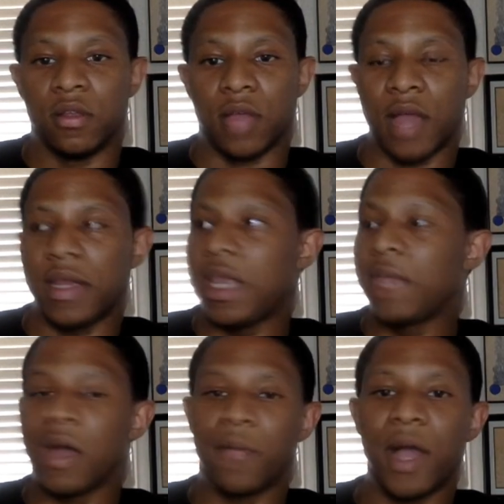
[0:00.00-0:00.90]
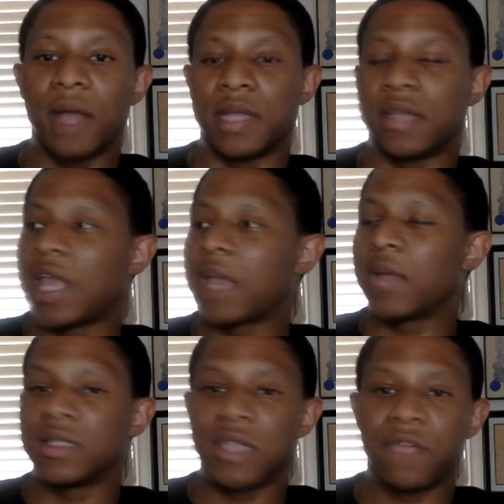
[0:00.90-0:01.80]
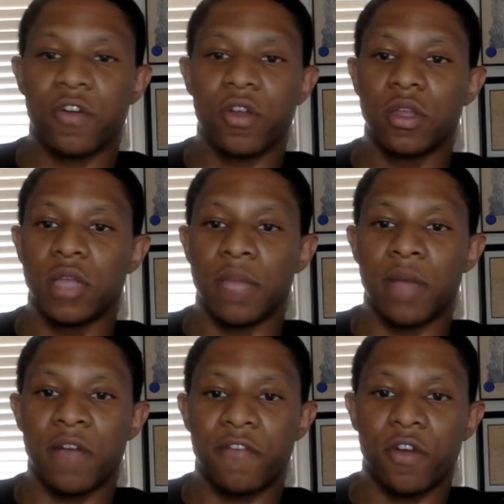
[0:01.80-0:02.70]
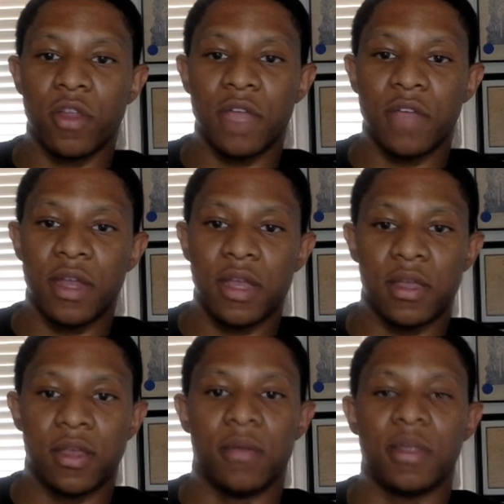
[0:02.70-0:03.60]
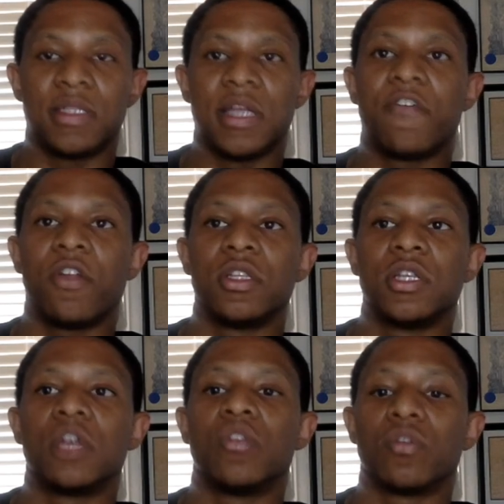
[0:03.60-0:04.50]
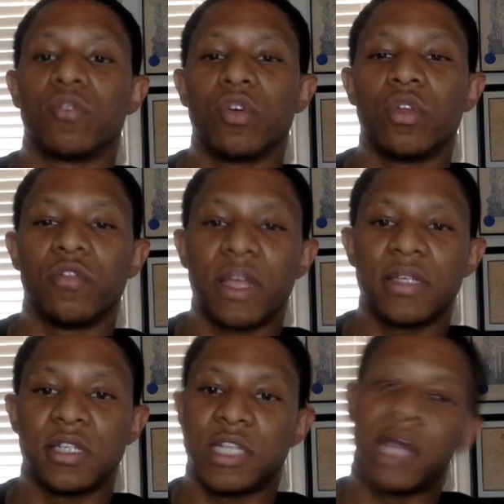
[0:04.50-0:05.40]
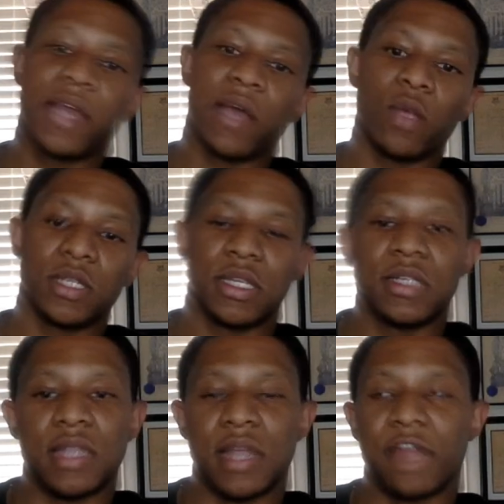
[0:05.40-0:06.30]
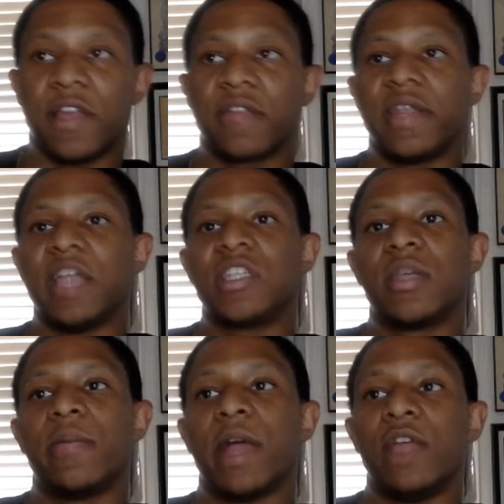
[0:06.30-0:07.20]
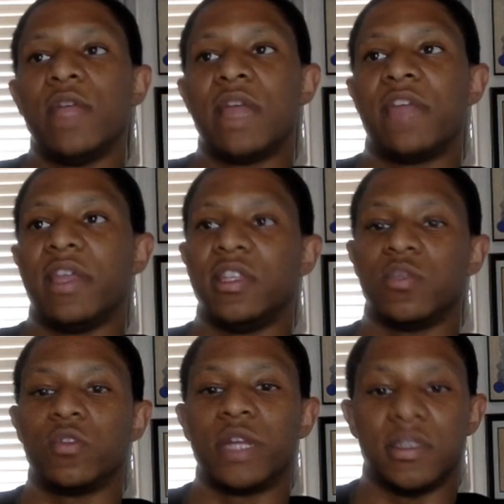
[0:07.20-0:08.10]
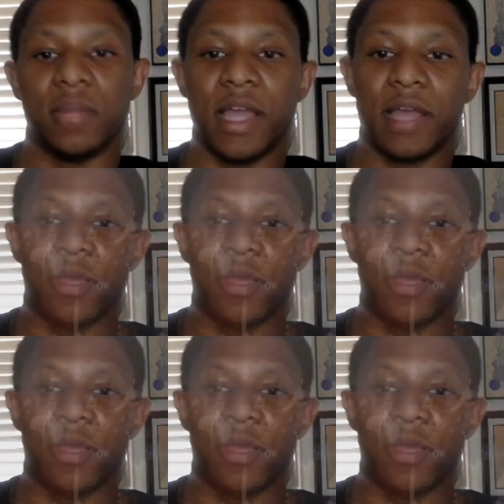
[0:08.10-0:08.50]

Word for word: I need my pops. I thank my stepfather and my father every day. My stepfather took on a role of raising a child that wasn't his and effectively educating me how you navigate this world as a black